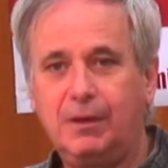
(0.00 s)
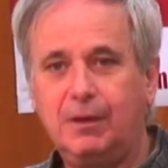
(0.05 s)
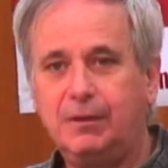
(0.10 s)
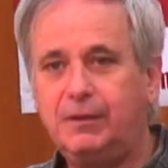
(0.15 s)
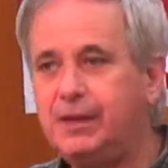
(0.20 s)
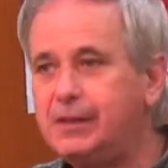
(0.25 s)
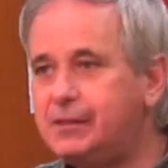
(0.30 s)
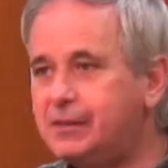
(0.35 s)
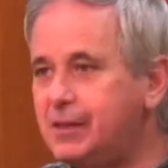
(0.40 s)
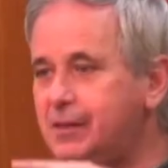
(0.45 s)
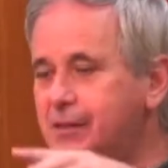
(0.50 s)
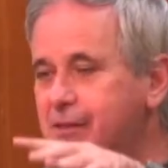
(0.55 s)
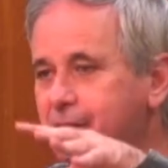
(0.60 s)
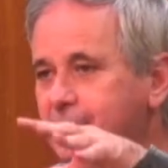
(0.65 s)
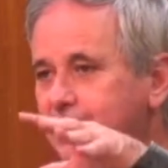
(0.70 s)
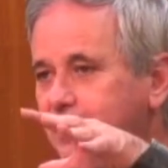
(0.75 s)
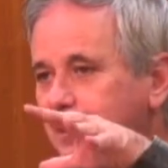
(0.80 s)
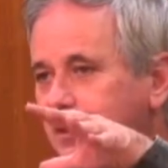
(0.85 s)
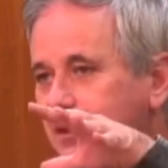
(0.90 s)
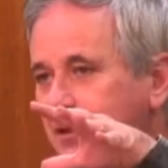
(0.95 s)
This
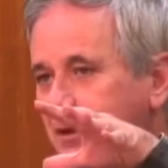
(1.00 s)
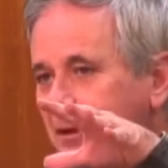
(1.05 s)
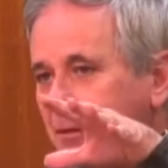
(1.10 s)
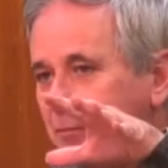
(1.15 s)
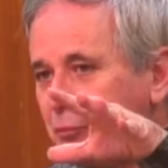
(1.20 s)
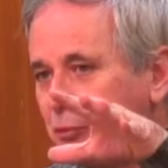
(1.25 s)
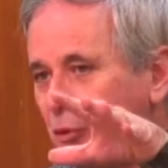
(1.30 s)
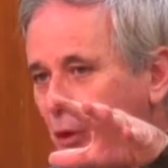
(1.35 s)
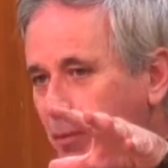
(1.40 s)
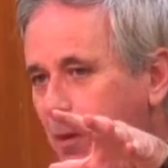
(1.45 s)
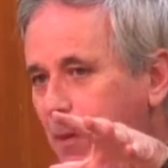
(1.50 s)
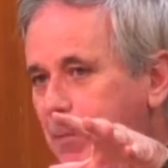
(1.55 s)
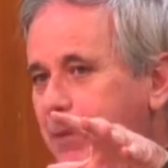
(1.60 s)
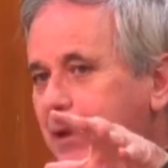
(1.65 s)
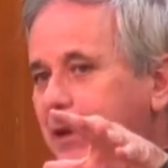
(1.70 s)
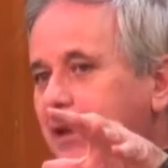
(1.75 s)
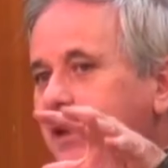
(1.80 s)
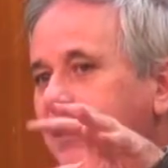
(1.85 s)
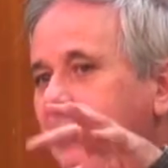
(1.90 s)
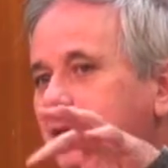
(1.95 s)
is
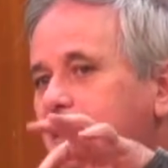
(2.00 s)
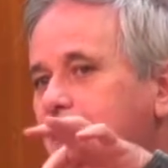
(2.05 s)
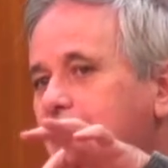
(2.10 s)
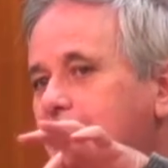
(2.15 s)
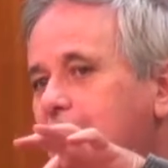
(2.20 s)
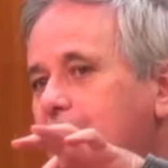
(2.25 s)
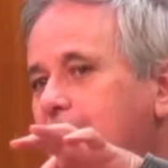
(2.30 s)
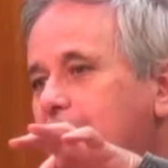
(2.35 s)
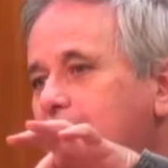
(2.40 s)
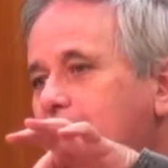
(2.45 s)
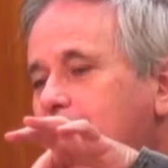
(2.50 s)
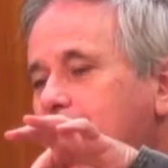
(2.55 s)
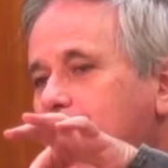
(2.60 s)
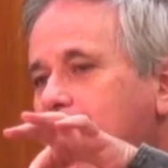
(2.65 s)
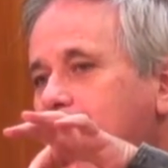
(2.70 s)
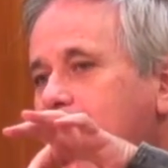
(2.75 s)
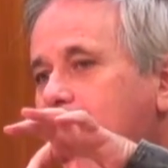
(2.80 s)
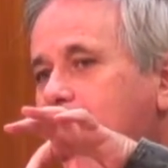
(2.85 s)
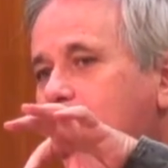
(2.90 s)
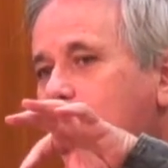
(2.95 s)
probably
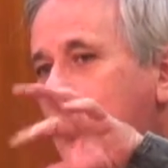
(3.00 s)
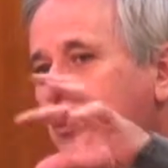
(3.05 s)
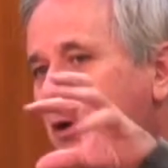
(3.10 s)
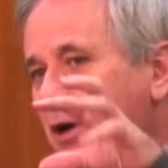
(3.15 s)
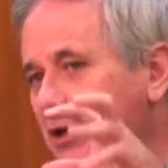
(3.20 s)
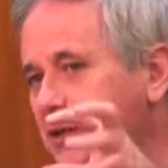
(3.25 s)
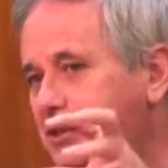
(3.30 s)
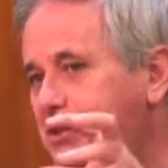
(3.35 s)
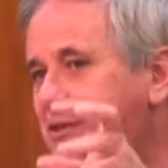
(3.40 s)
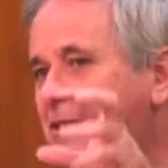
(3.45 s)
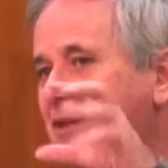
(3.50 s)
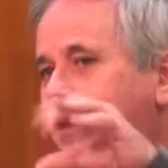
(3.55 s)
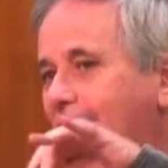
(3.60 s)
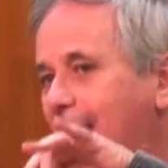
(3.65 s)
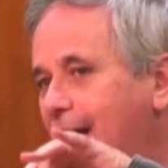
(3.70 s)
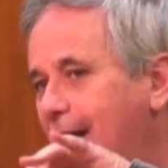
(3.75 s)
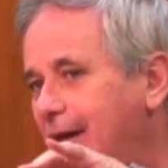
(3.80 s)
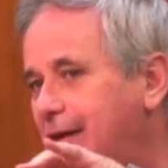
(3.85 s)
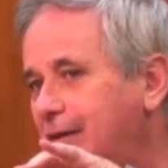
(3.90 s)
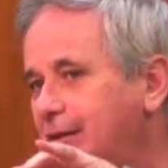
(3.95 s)
the worst
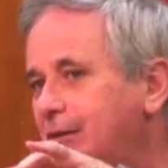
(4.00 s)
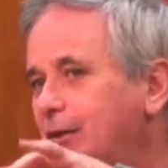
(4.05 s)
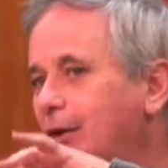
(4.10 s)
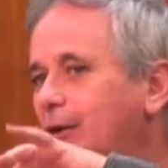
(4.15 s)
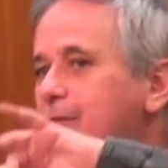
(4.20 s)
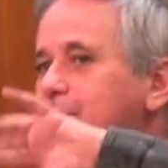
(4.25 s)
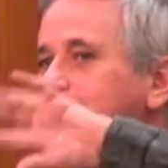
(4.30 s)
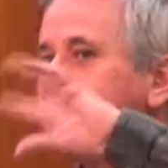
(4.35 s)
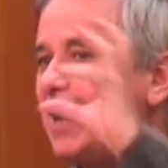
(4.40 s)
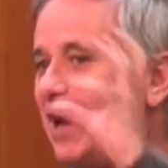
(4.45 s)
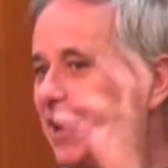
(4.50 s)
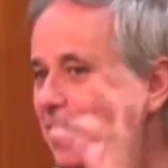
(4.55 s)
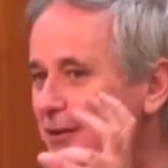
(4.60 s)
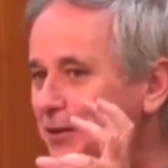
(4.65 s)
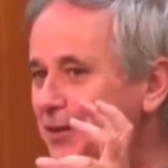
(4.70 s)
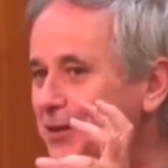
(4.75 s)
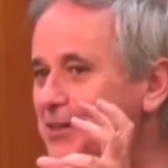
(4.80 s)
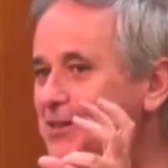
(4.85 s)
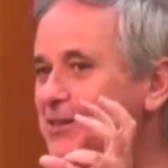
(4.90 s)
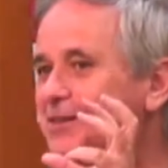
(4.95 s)
kind of
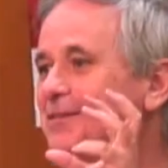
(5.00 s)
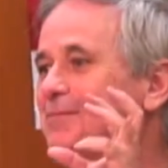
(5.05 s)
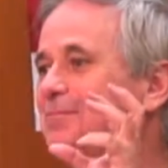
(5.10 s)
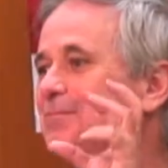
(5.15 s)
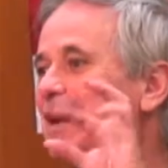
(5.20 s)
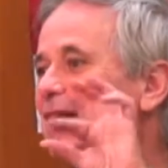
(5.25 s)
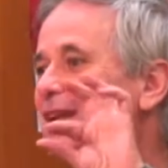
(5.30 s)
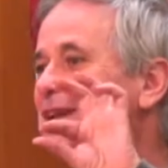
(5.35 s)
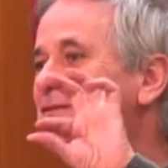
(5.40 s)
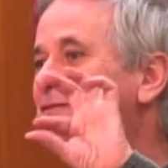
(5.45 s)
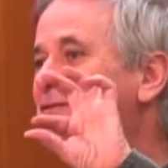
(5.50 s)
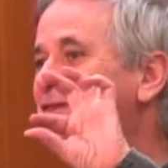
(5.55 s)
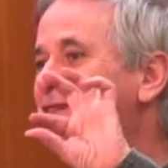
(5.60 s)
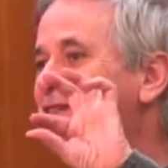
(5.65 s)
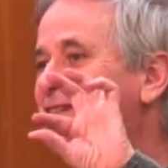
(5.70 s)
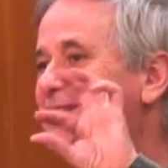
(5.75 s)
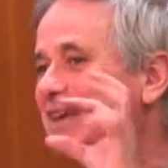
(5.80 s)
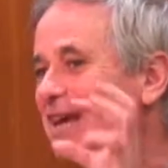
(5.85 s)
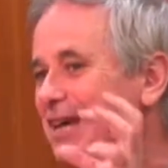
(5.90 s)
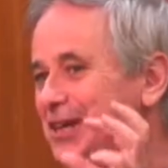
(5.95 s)
Zionist
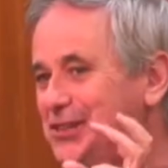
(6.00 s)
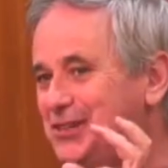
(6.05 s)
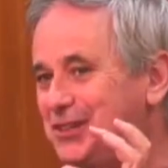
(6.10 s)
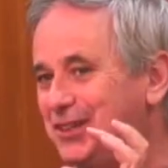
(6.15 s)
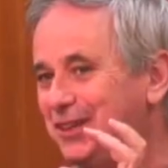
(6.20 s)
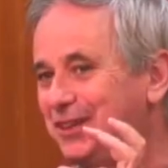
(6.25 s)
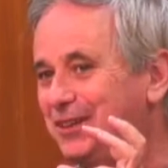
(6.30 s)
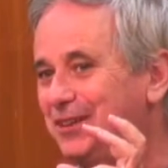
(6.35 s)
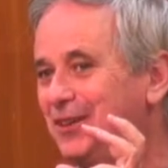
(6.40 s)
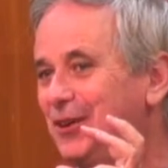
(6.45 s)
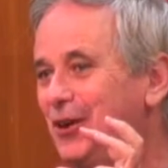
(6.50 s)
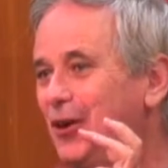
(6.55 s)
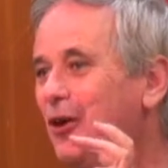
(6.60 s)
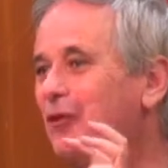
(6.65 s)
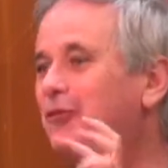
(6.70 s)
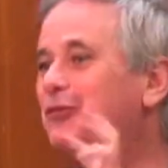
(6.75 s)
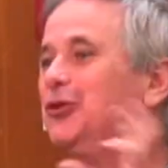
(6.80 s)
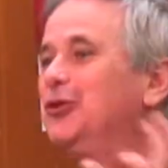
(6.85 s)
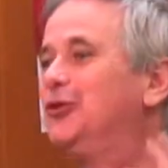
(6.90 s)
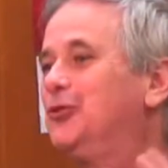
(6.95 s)
manifestation
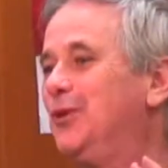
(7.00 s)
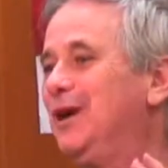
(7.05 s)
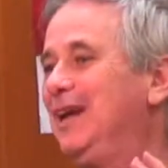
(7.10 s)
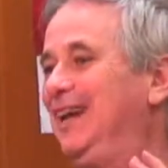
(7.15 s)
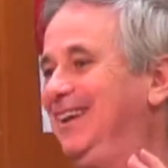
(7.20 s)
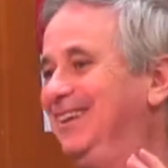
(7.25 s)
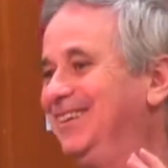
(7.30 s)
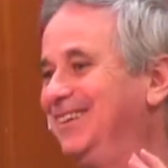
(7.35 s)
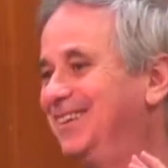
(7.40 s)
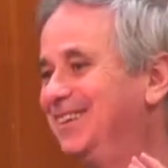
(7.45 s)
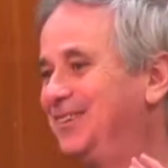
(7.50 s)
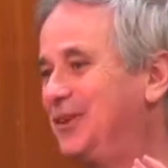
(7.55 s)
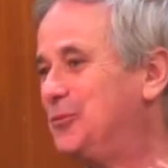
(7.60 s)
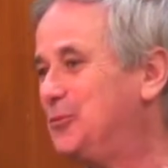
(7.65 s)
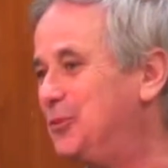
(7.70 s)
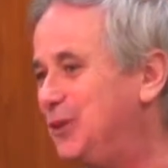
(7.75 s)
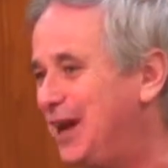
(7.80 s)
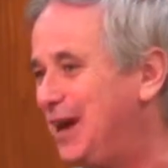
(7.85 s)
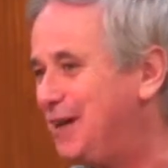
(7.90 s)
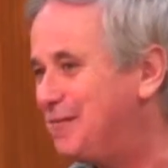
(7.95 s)
of goodwill that
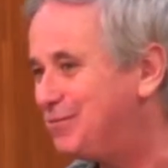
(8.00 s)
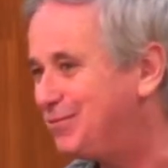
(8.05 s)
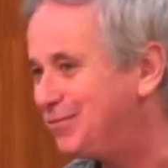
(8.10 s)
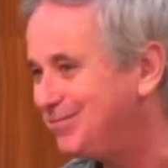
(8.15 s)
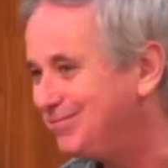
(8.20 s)
we have.